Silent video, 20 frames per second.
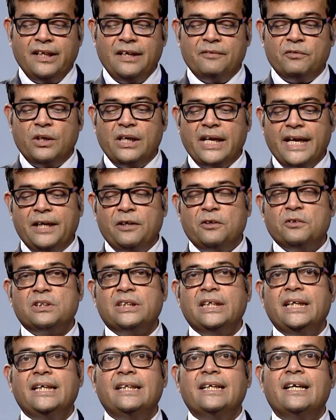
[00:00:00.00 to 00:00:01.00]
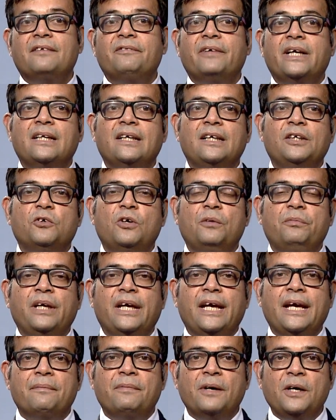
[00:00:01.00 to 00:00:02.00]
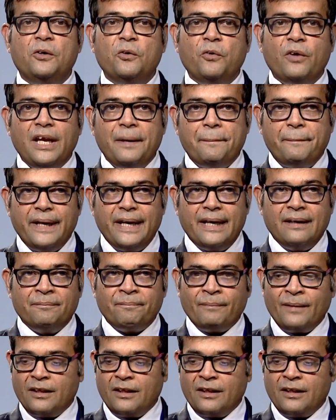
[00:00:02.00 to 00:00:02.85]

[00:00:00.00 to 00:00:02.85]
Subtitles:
They would like to see that whether you will be able to repay